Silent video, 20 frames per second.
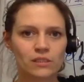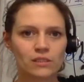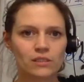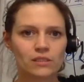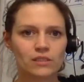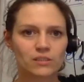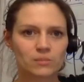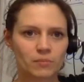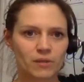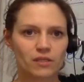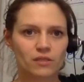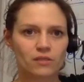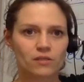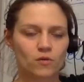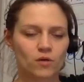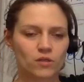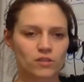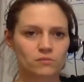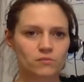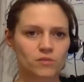spin
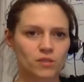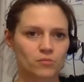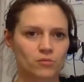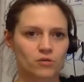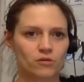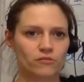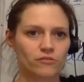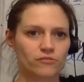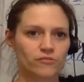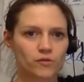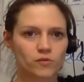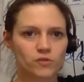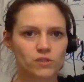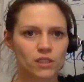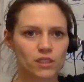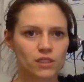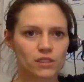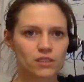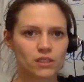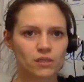quantum number of a
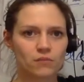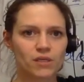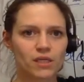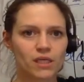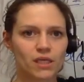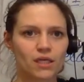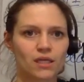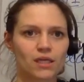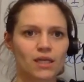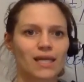photon coming in,